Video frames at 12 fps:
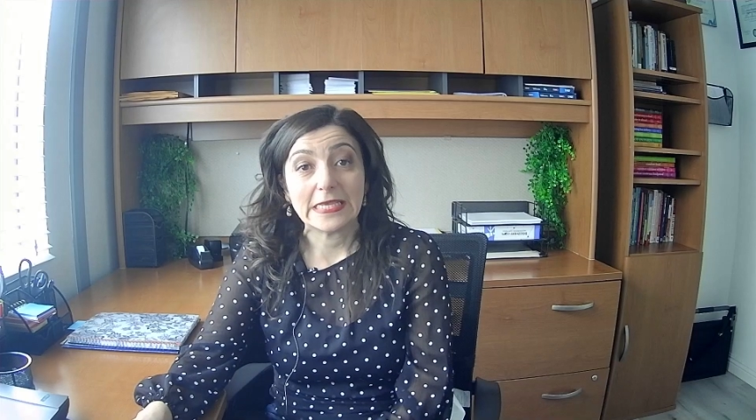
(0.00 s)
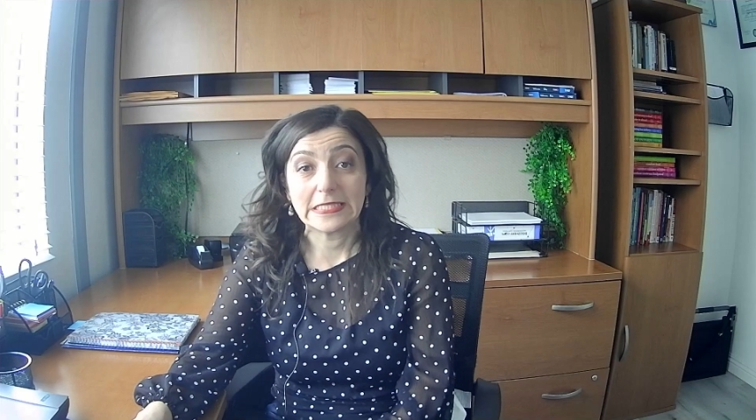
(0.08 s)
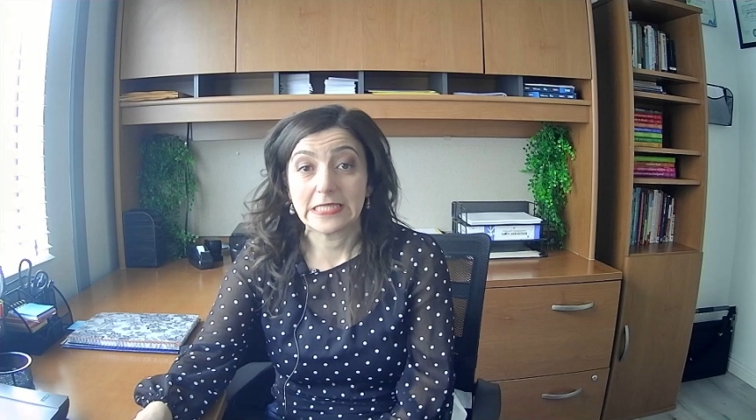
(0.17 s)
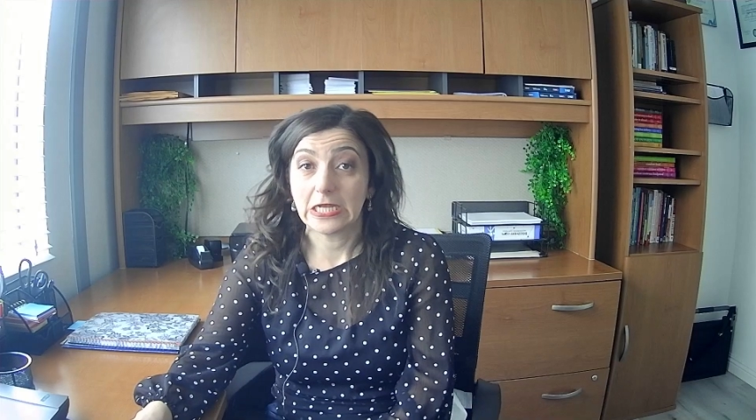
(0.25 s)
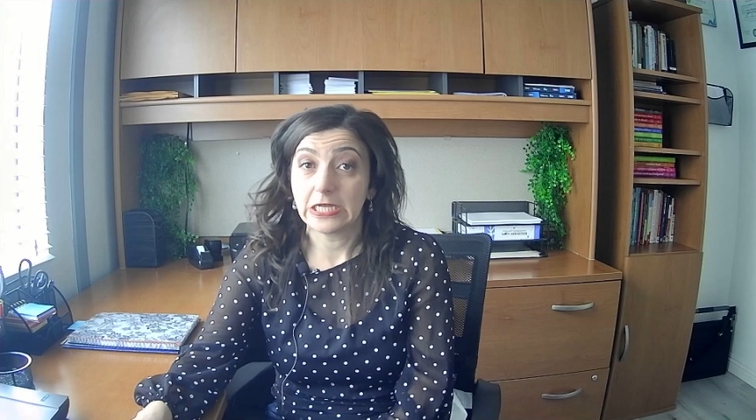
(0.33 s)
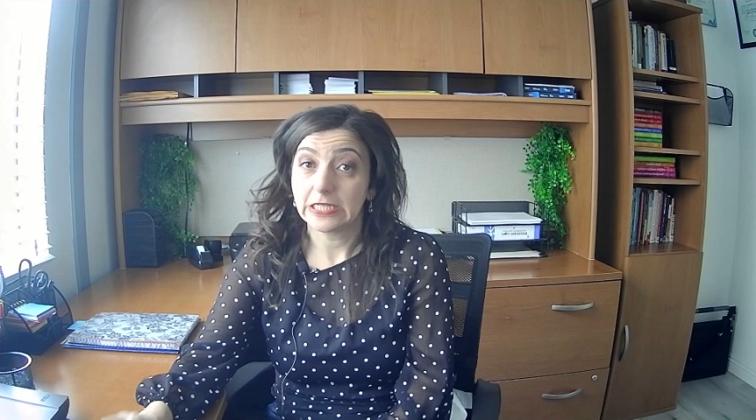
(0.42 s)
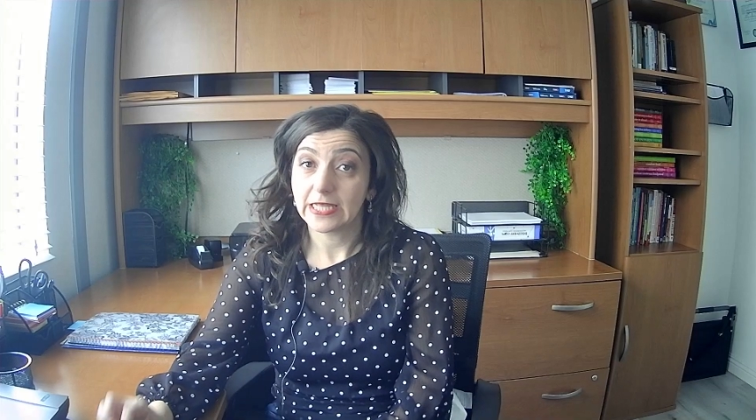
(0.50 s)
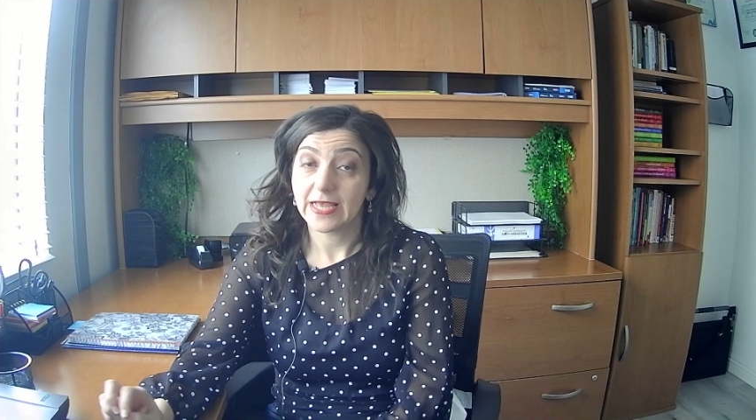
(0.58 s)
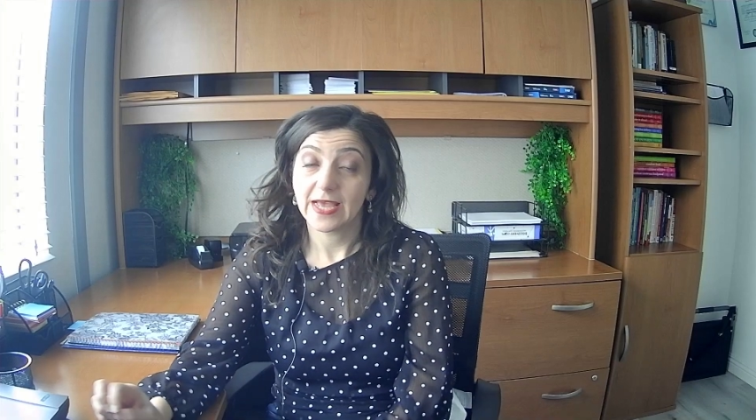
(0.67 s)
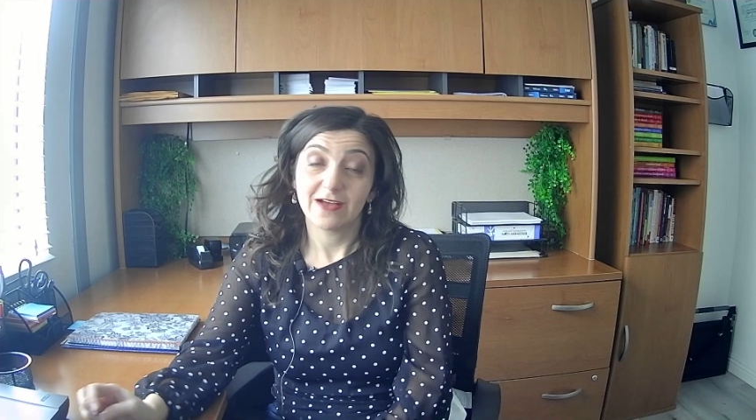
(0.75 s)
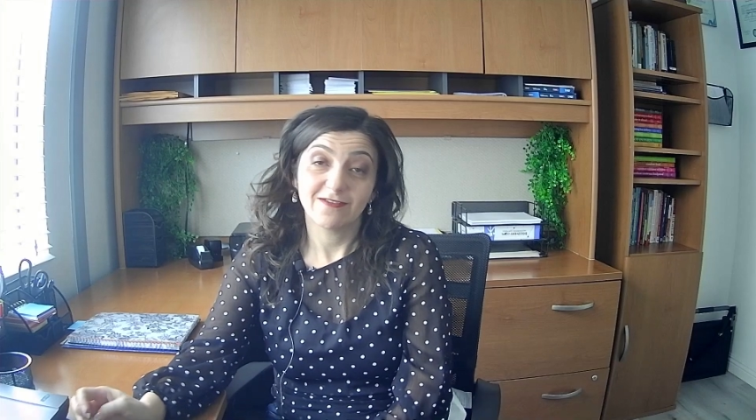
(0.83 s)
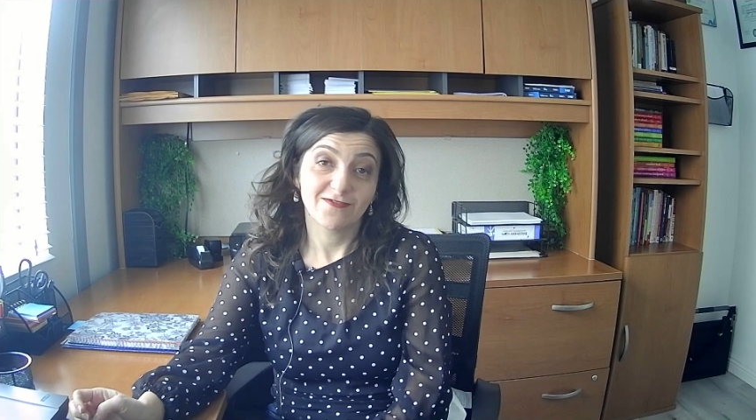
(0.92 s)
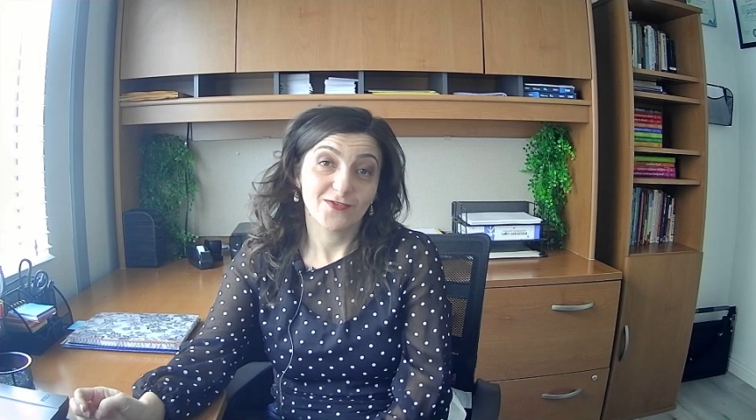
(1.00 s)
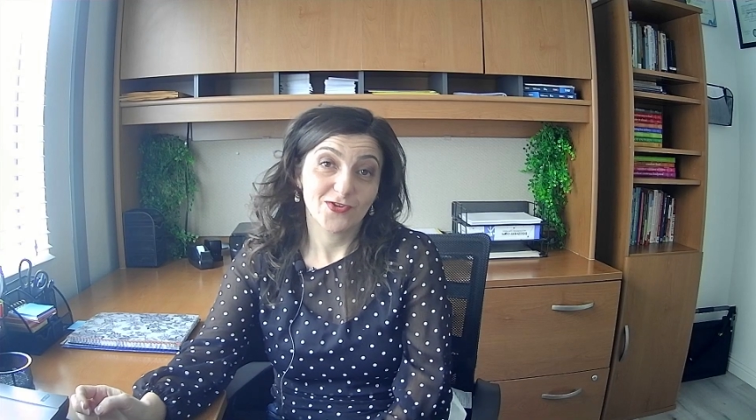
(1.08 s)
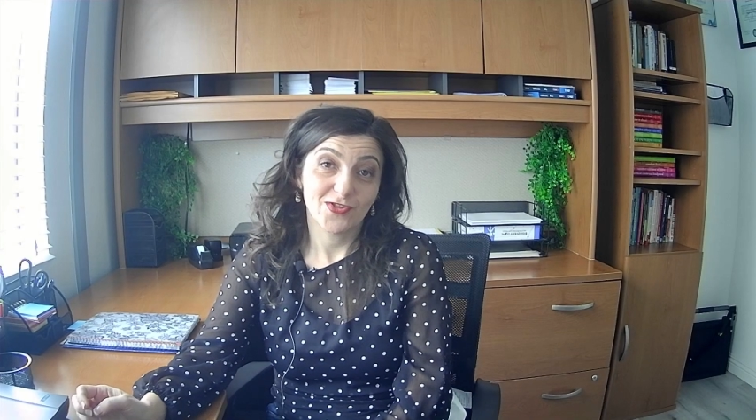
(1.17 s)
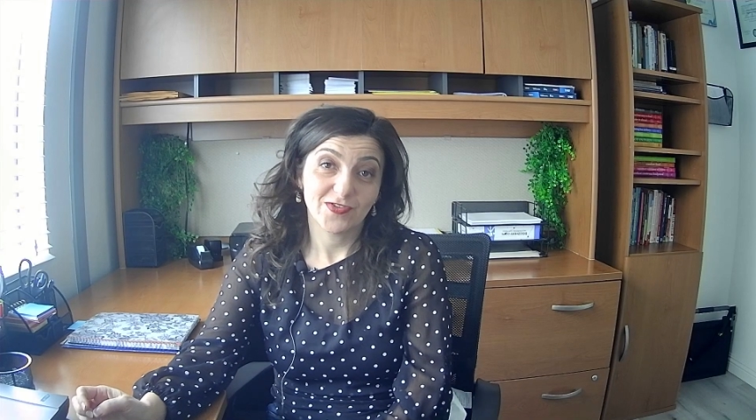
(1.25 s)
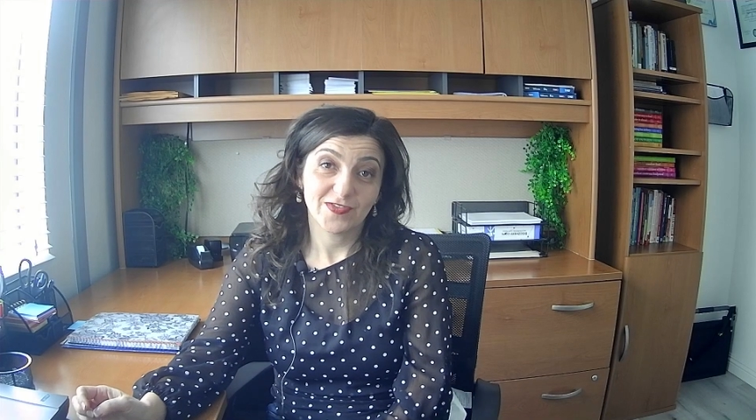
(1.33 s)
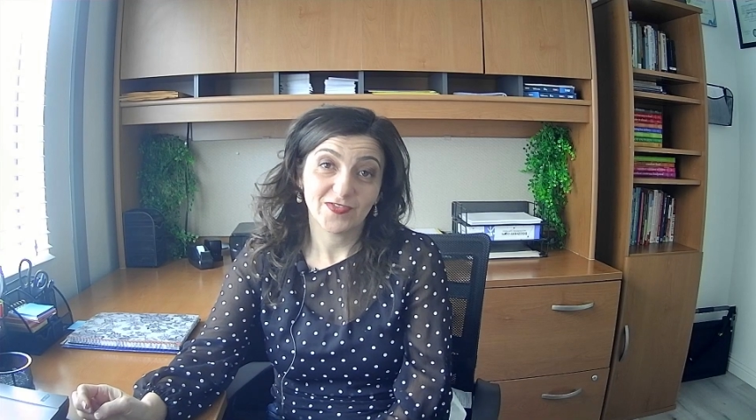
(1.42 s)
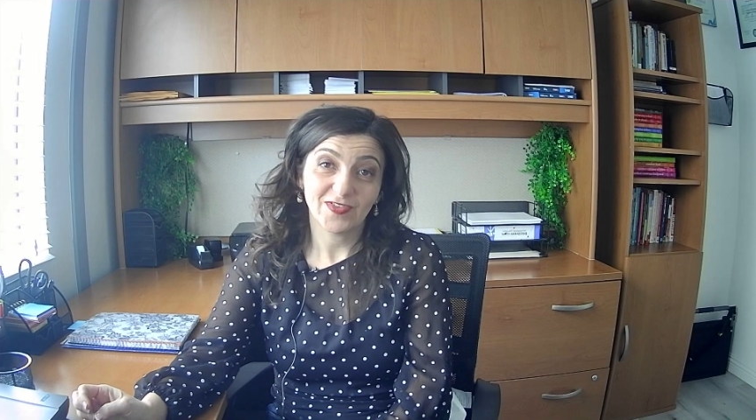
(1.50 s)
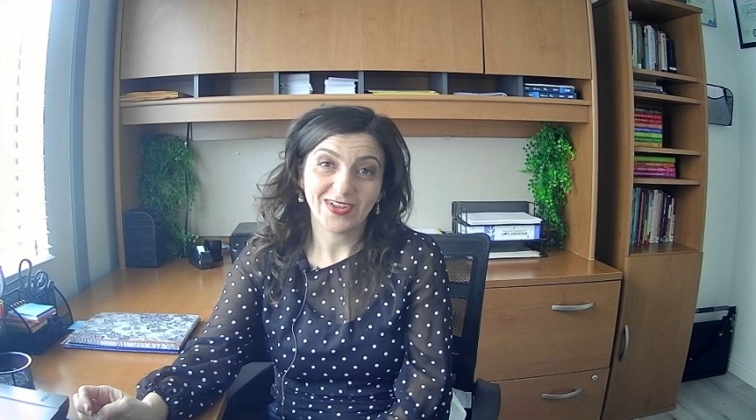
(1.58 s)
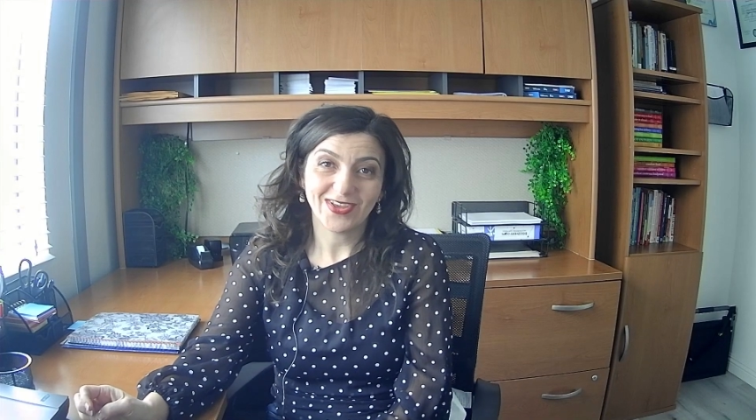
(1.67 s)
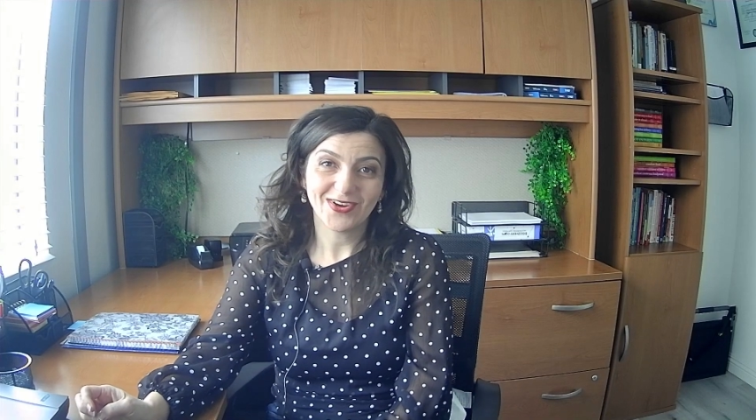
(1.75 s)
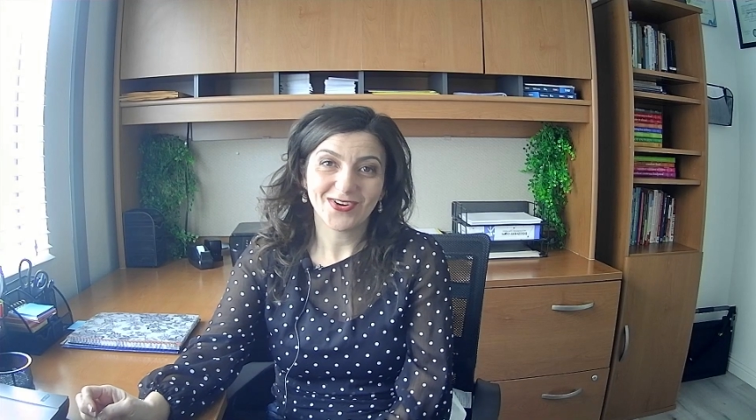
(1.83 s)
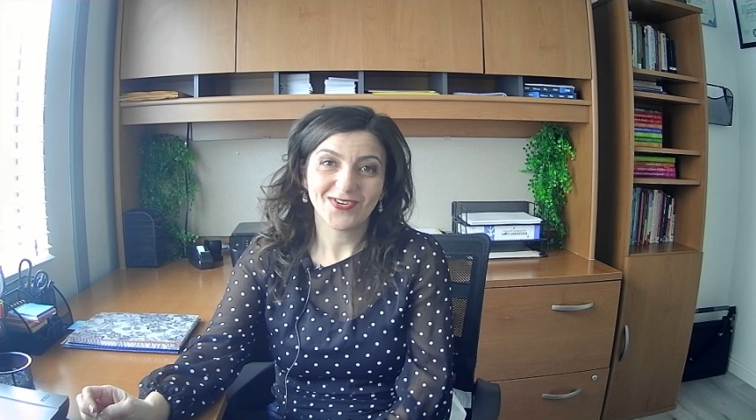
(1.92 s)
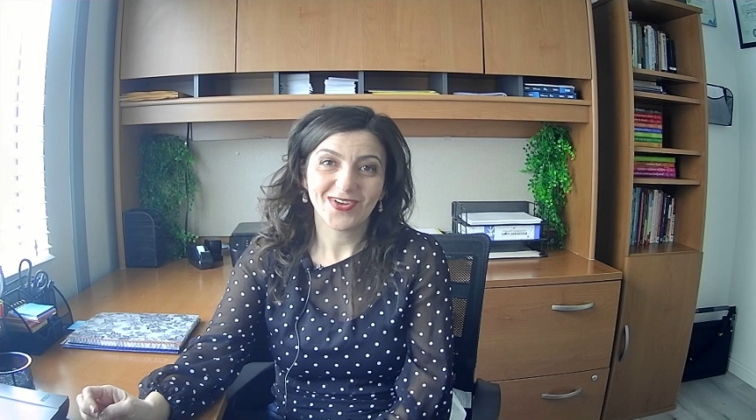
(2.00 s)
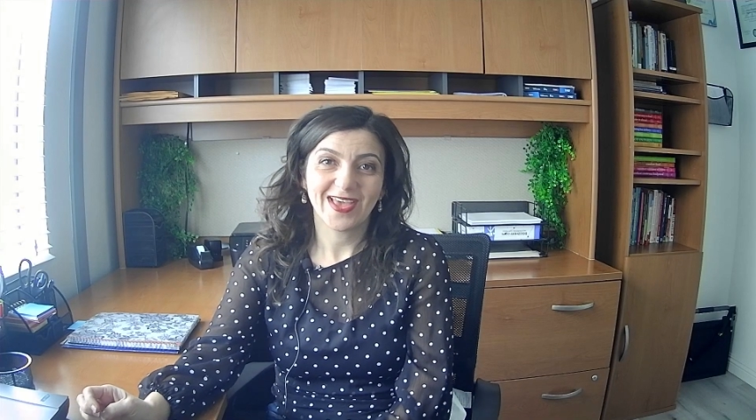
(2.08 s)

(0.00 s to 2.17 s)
is all I have for this video,